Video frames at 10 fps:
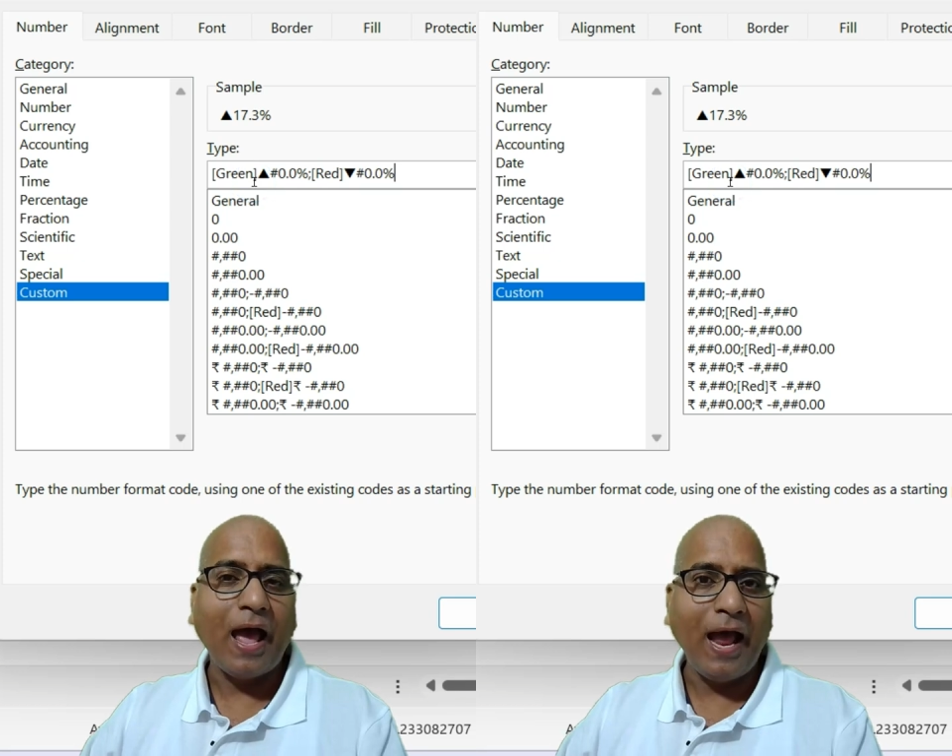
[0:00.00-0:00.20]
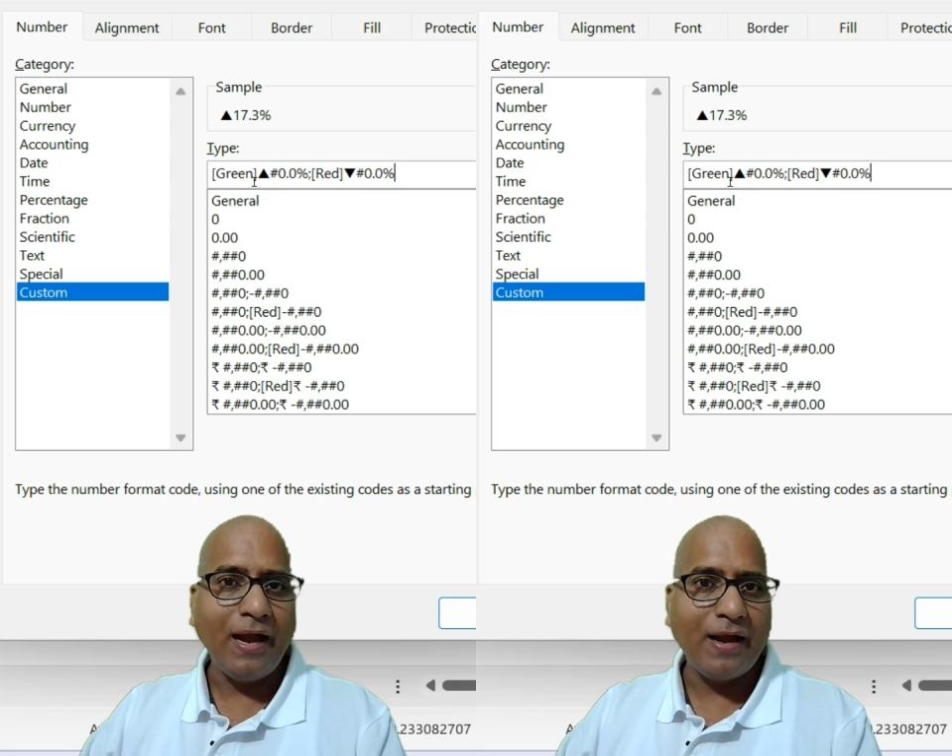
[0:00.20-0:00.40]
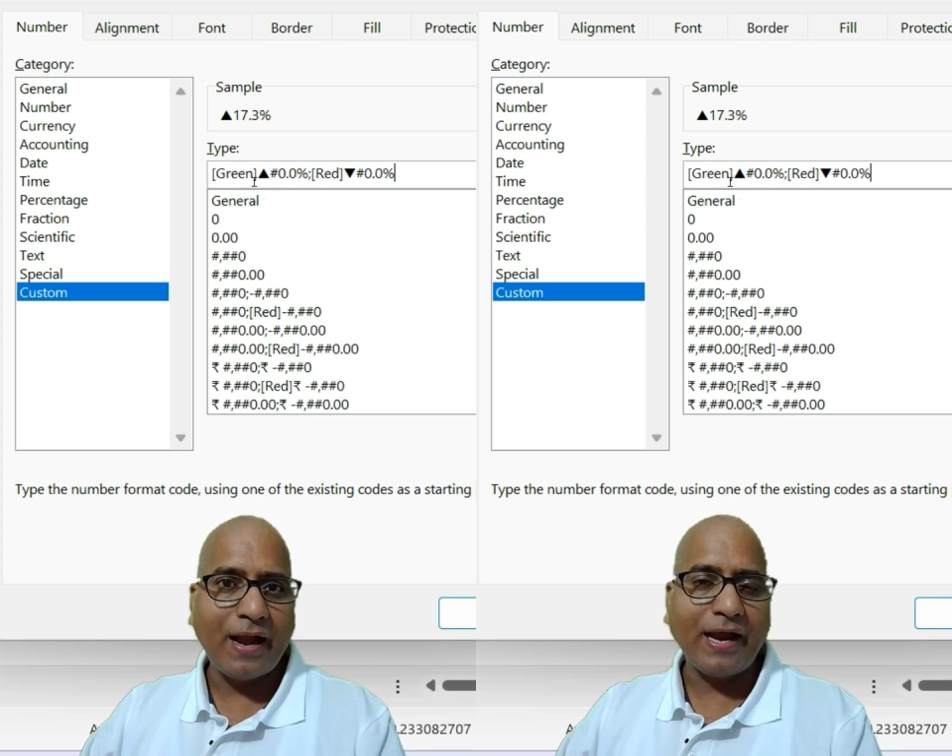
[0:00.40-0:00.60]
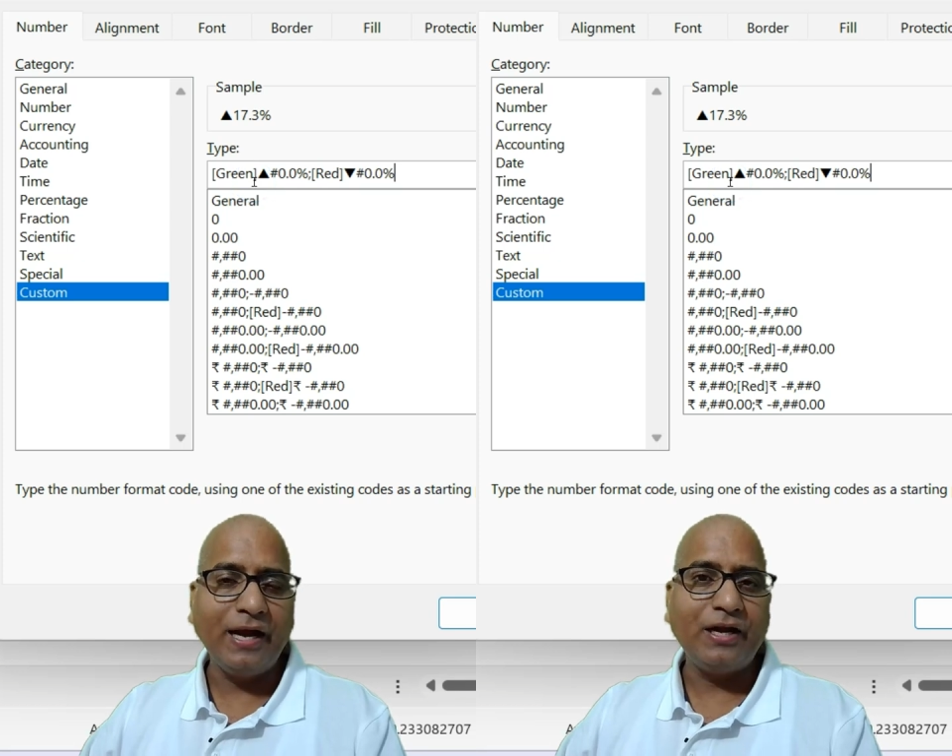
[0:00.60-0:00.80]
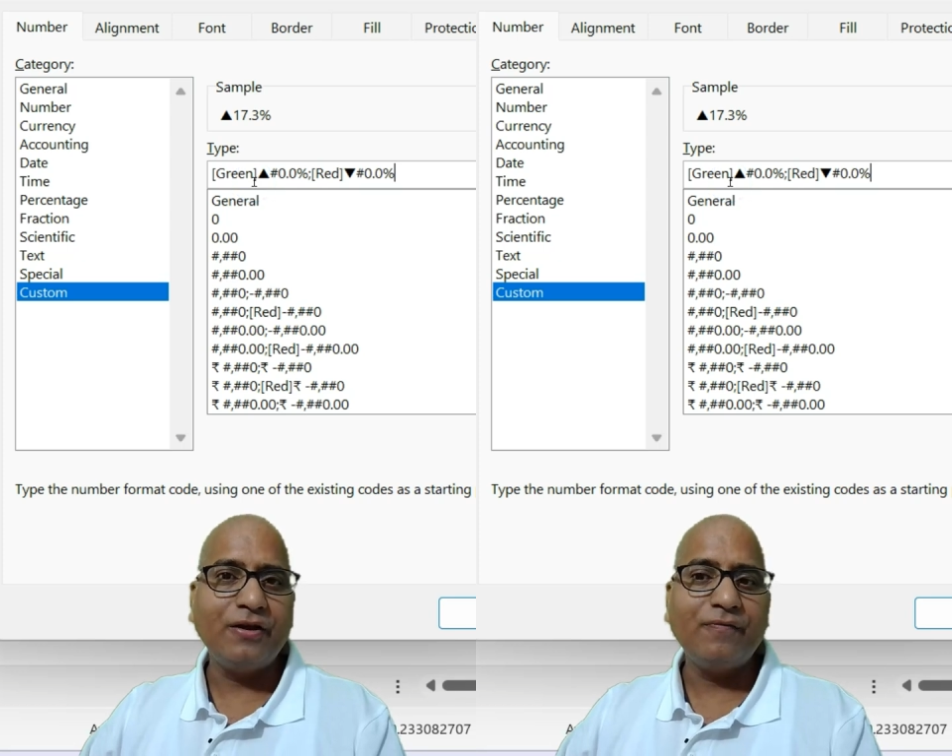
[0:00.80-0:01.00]
and
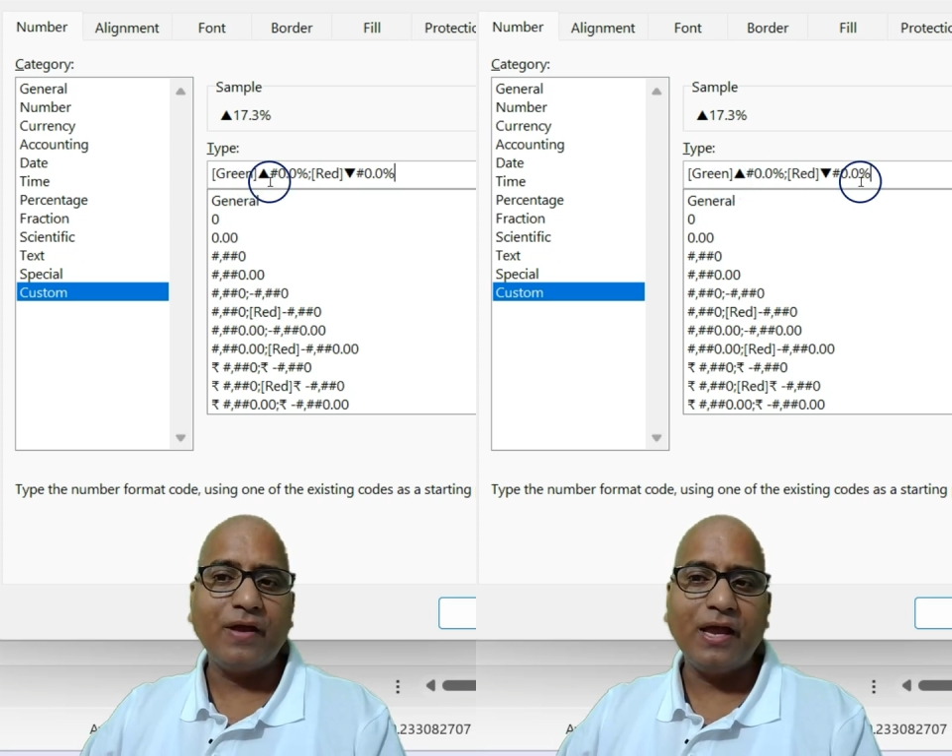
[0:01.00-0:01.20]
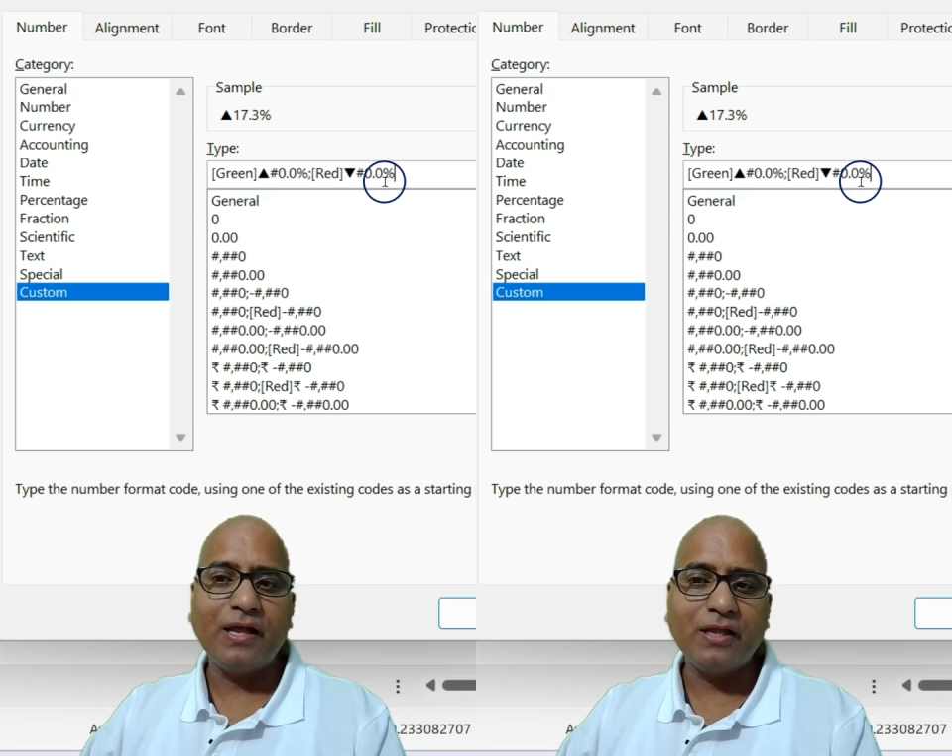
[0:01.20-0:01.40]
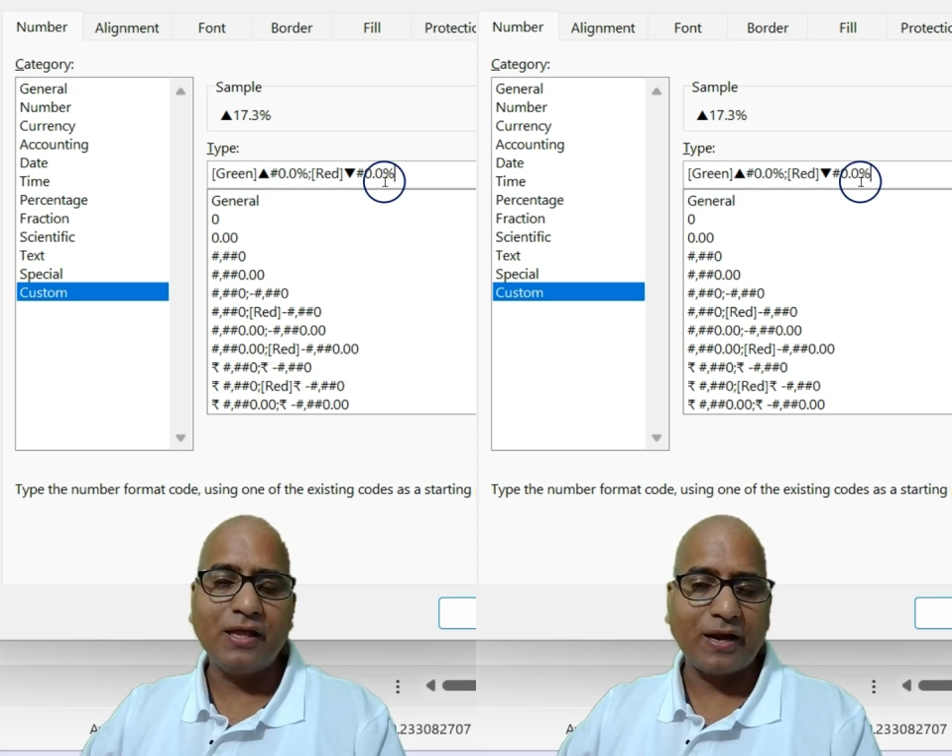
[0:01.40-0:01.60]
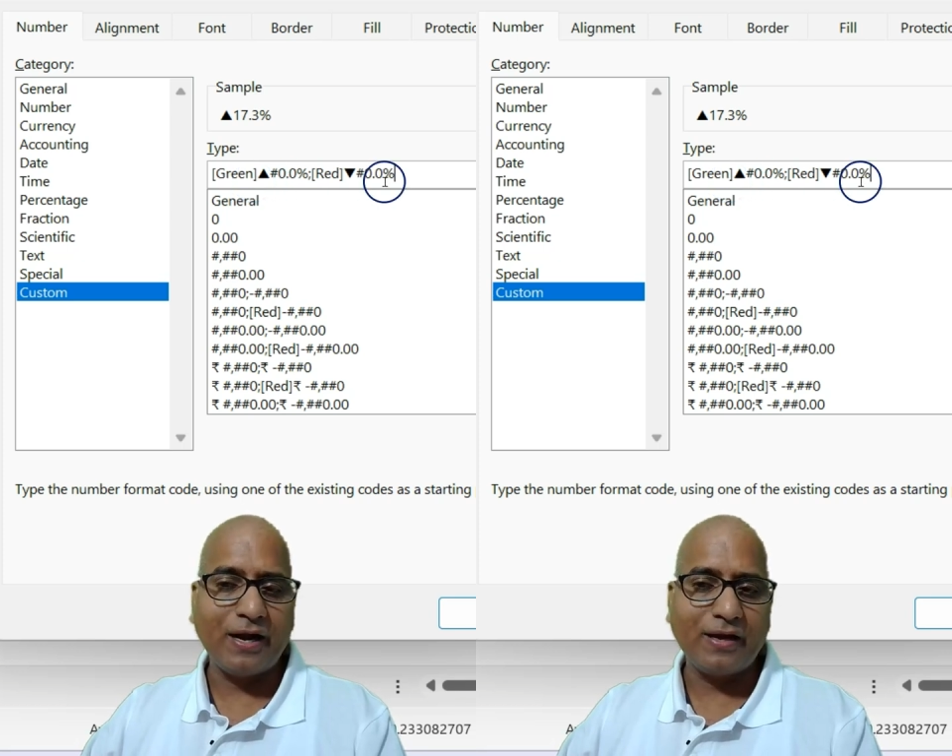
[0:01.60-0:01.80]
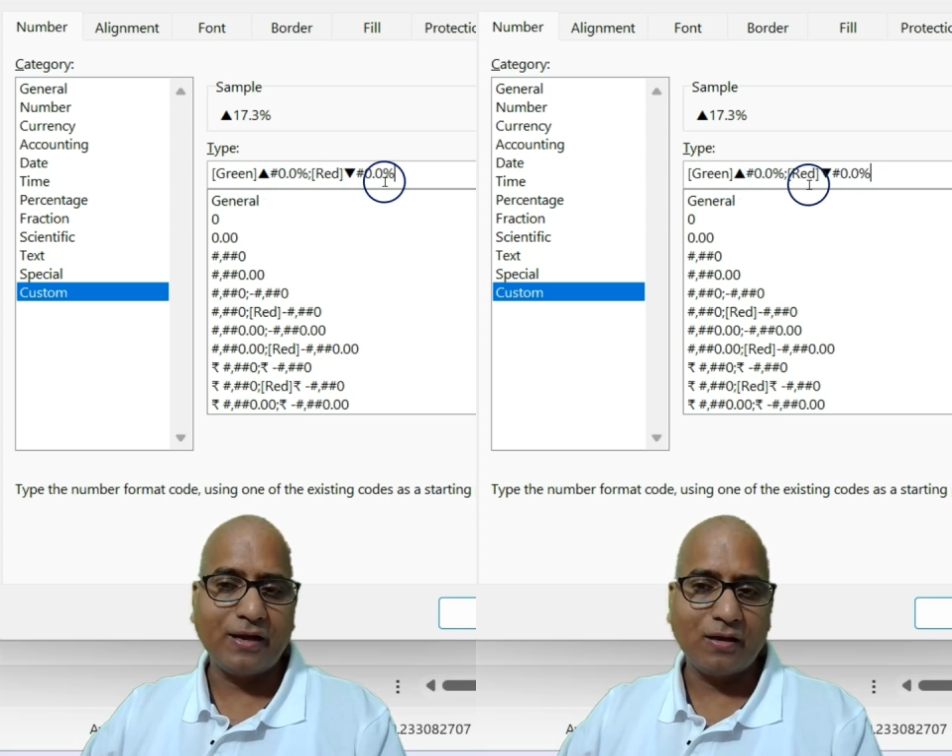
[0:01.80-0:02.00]
negative in the
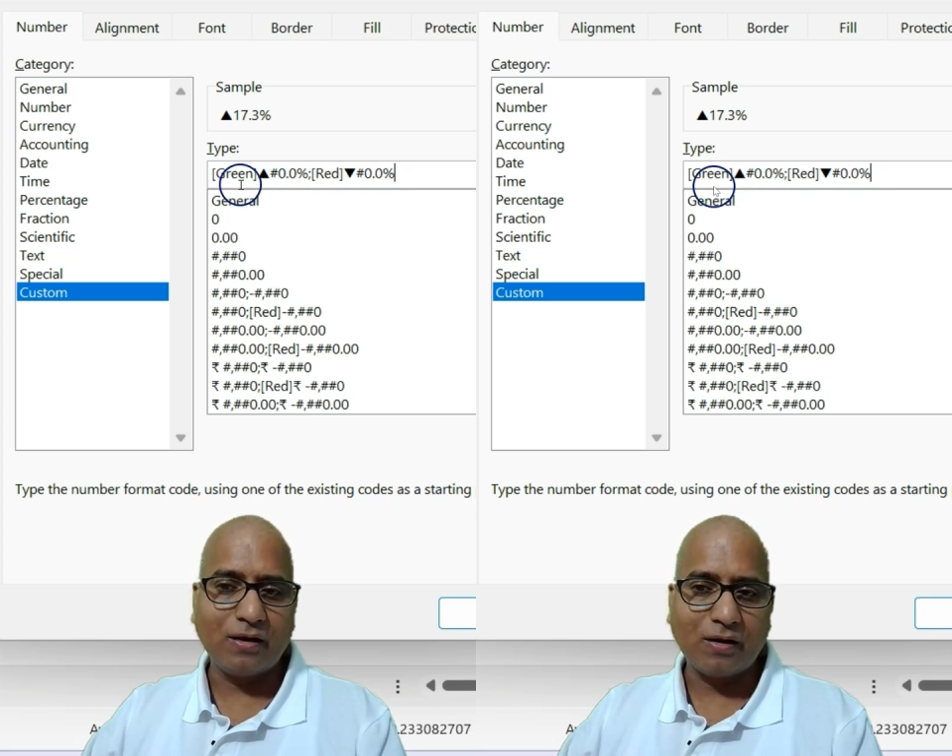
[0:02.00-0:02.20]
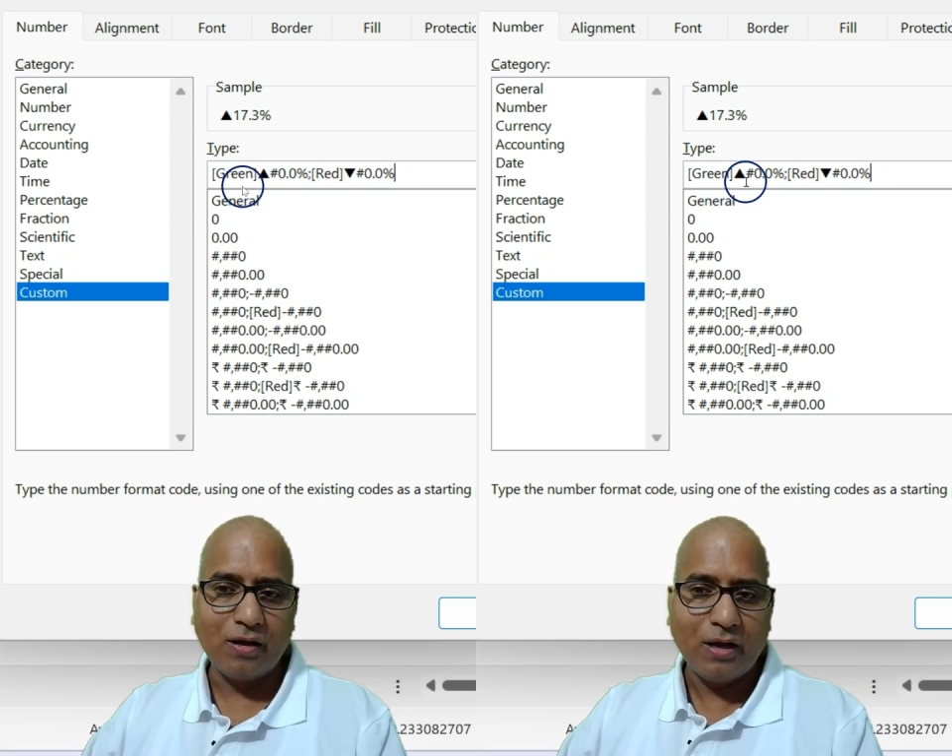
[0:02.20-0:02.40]
red color.